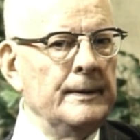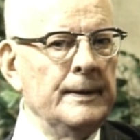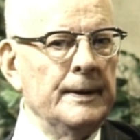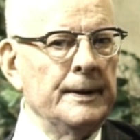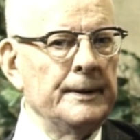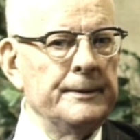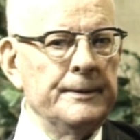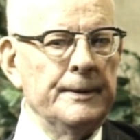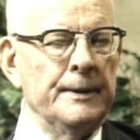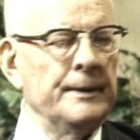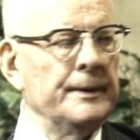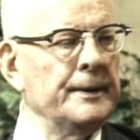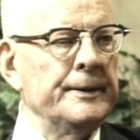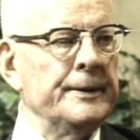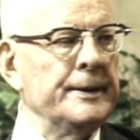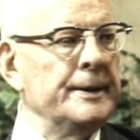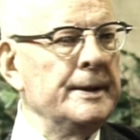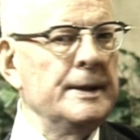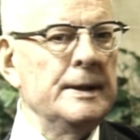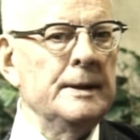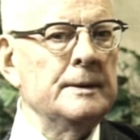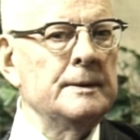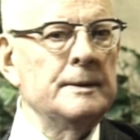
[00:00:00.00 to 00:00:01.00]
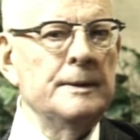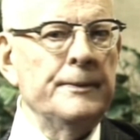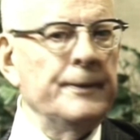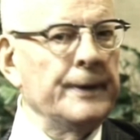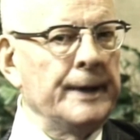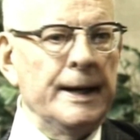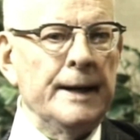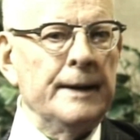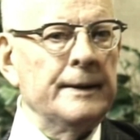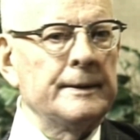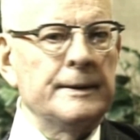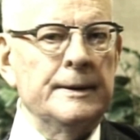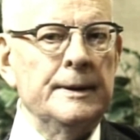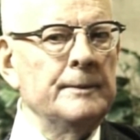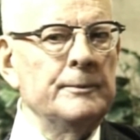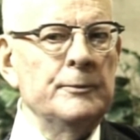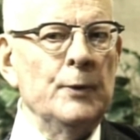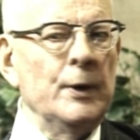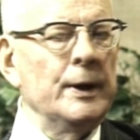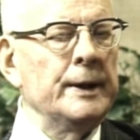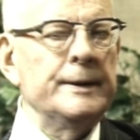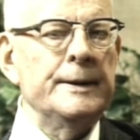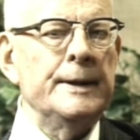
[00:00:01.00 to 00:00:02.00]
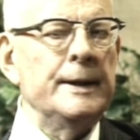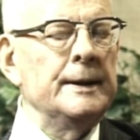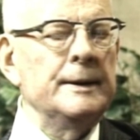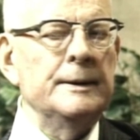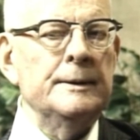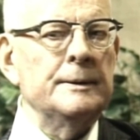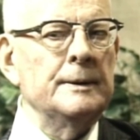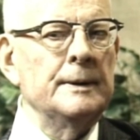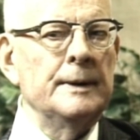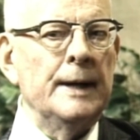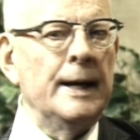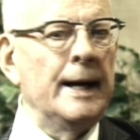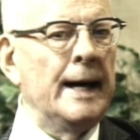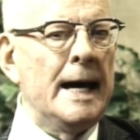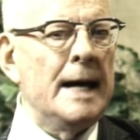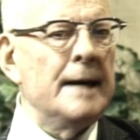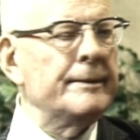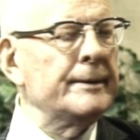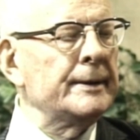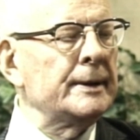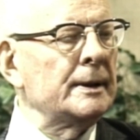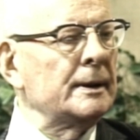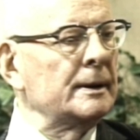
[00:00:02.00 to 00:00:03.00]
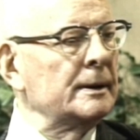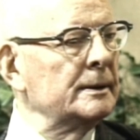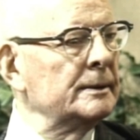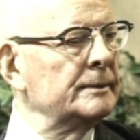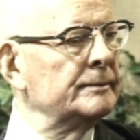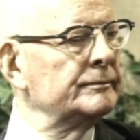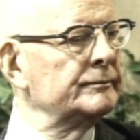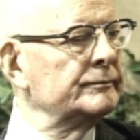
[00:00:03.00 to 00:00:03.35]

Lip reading: That's all that they need. If you can't come one day, a half a day.